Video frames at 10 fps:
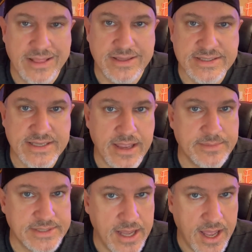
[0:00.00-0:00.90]
at the same
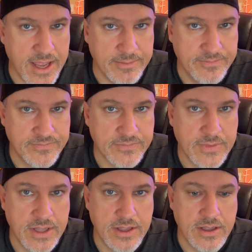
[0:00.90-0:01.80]
time,
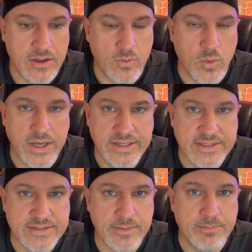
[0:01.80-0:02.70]
what
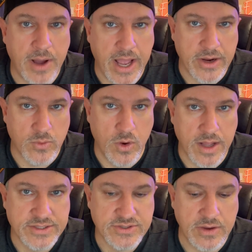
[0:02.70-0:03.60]
does the buyer
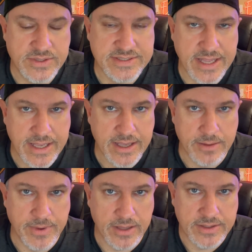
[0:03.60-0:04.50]
want? So I was thinking
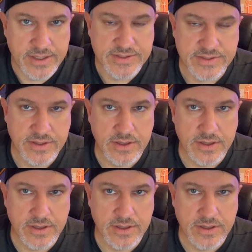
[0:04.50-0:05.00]
about this.